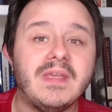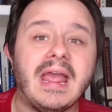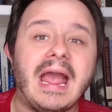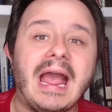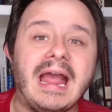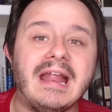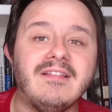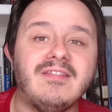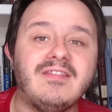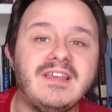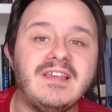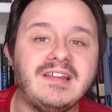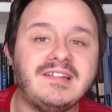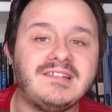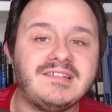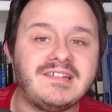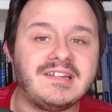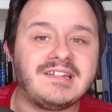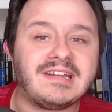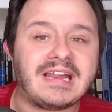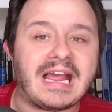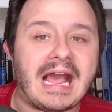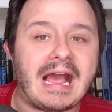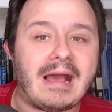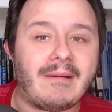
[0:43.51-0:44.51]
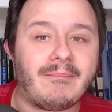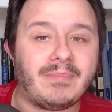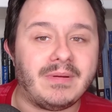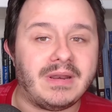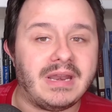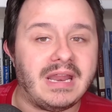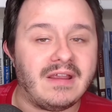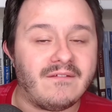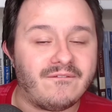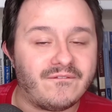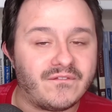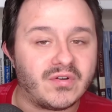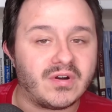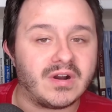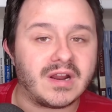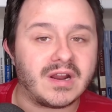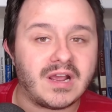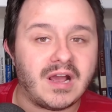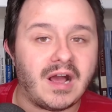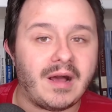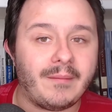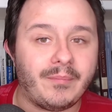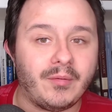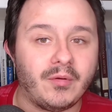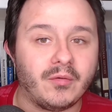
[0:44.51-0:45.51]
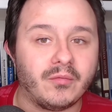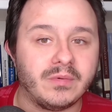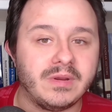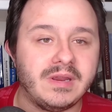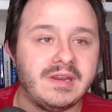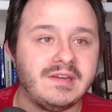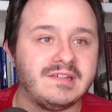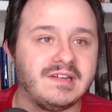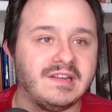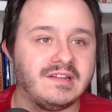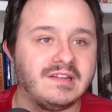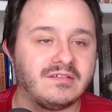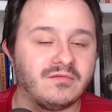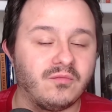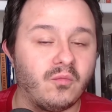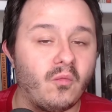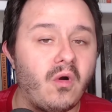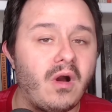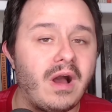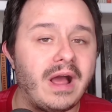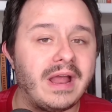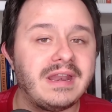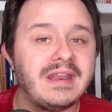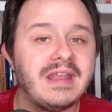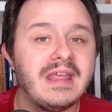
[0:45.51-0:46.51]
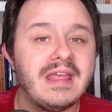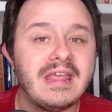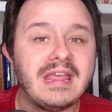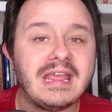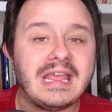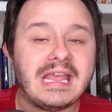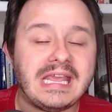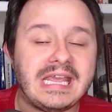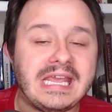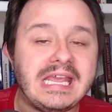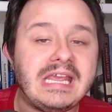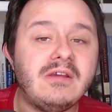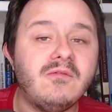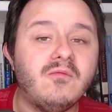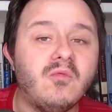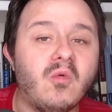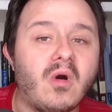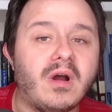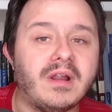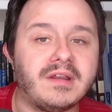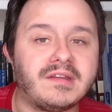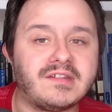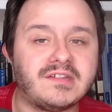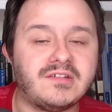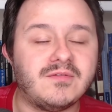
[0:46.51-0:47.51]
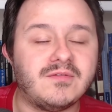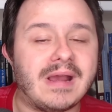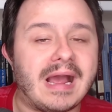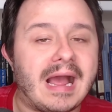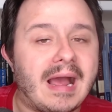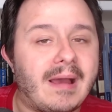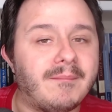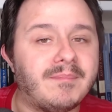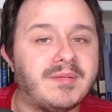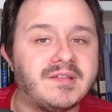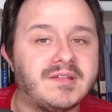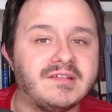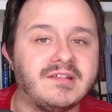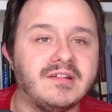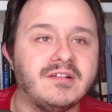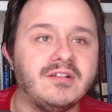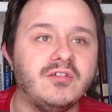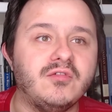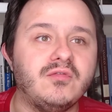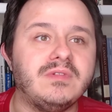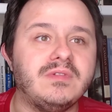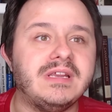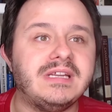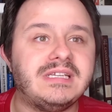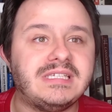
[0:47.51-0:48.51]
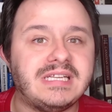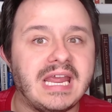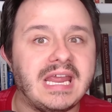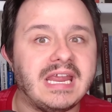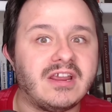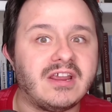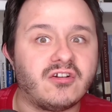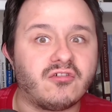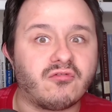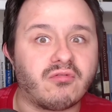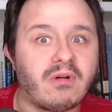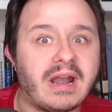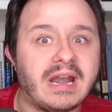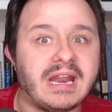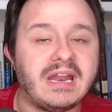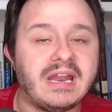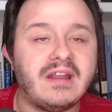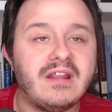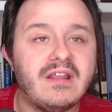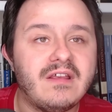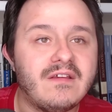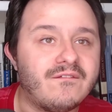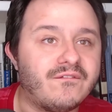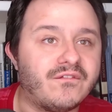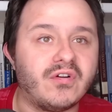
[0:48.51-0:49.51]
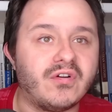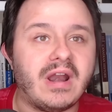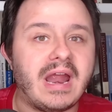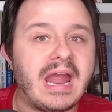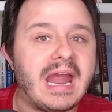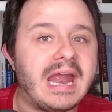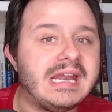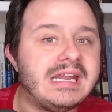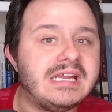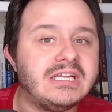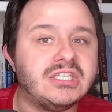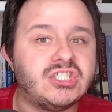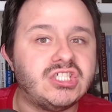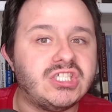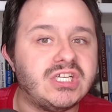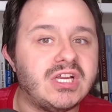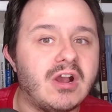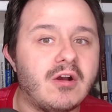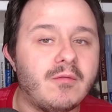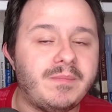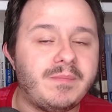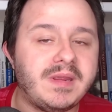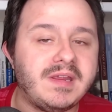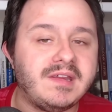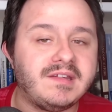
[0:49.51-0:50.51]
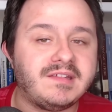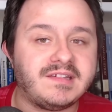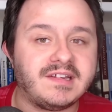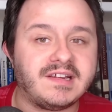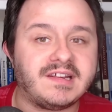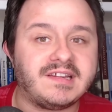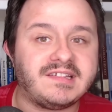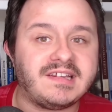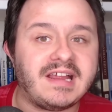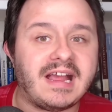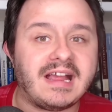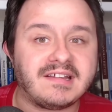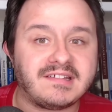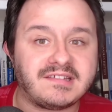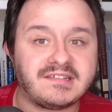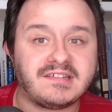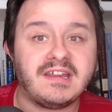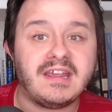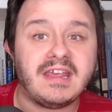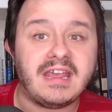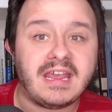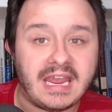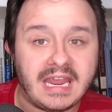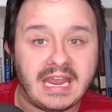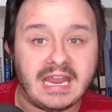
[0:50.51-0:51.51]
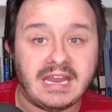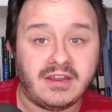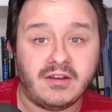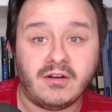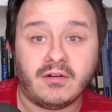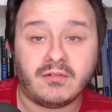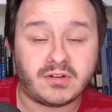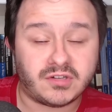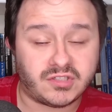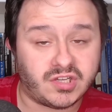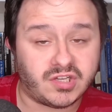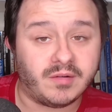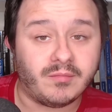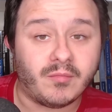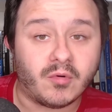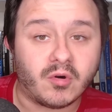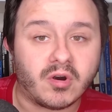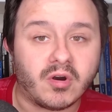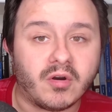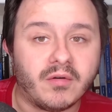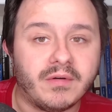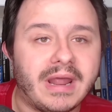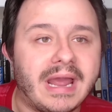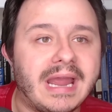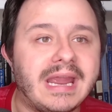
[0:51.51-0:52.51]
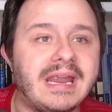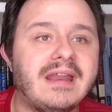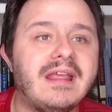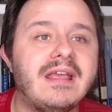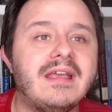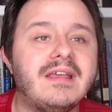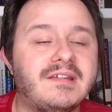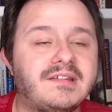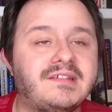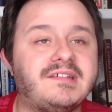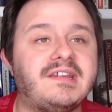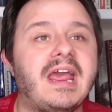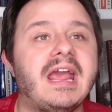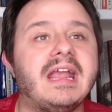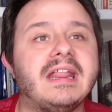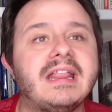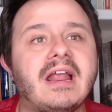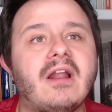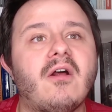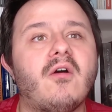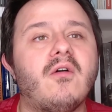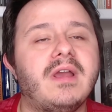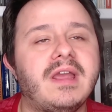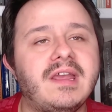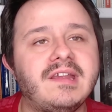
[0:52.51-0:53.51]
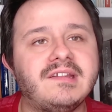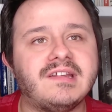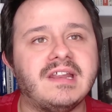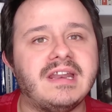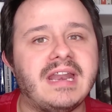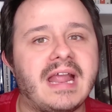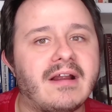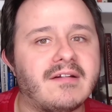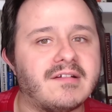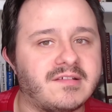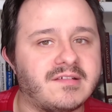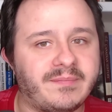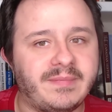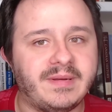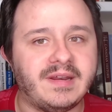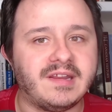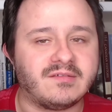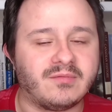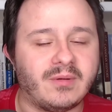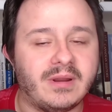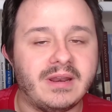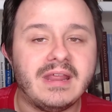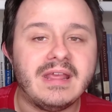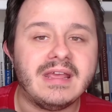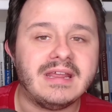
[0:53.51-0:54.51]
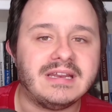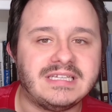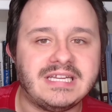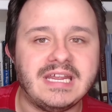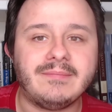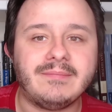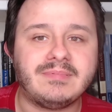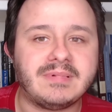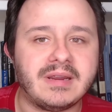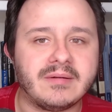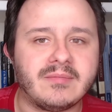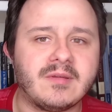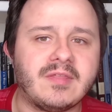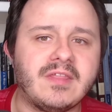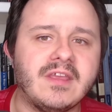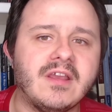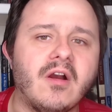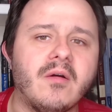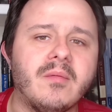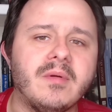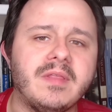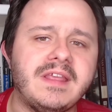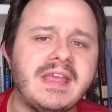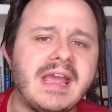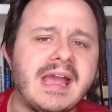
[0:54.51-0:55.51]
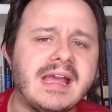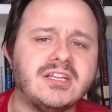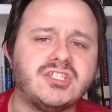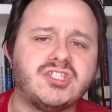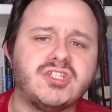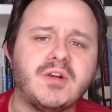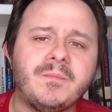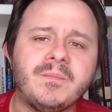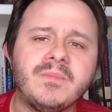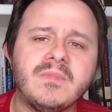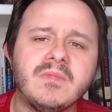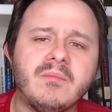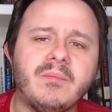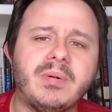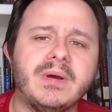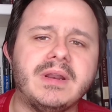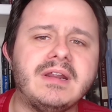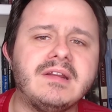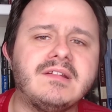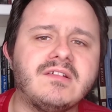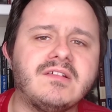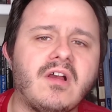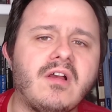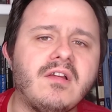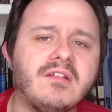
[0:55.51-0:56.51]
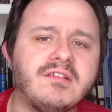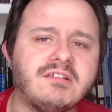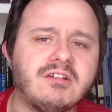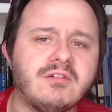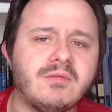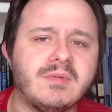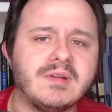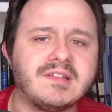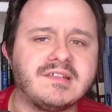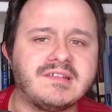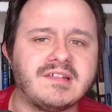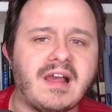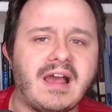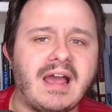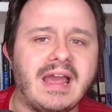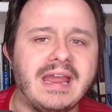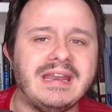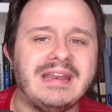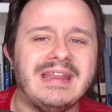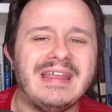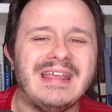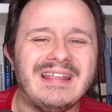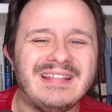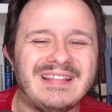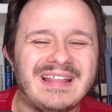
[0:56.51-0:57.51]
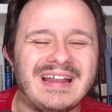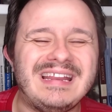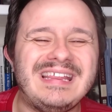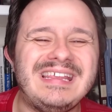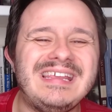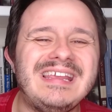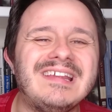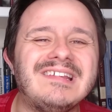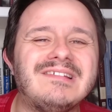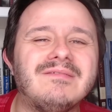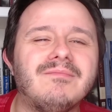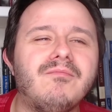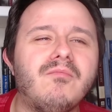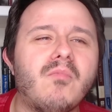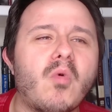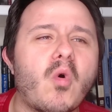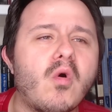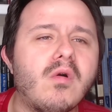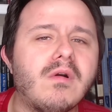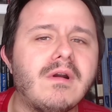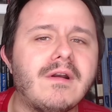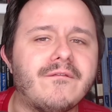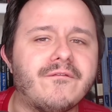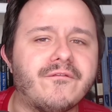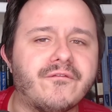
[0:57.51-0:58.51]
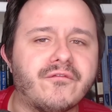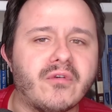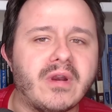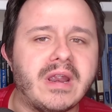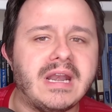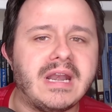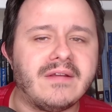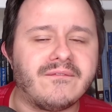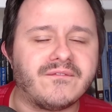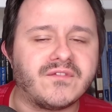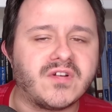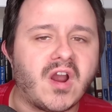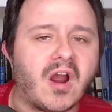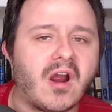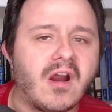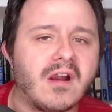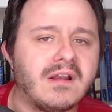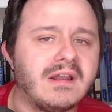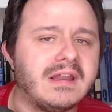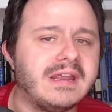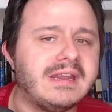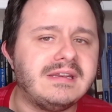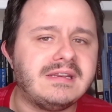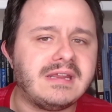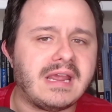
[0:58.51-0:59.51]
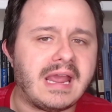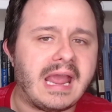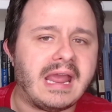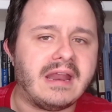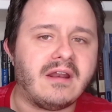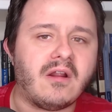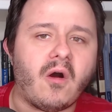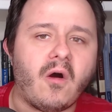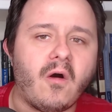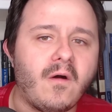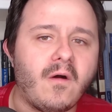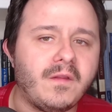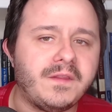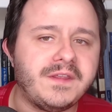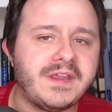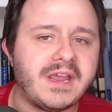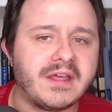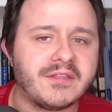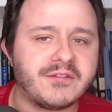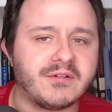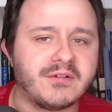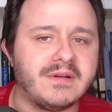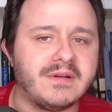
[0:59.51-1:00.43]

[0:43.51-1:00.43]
And this is happening for a couple reasons. One, he wants to absolutely take credit for any GOP success, you know, tomorrow night, saying that, oh, his announcement is what tipped everything over the edge. But it's also a sign that he is more afraid of Garland and all the other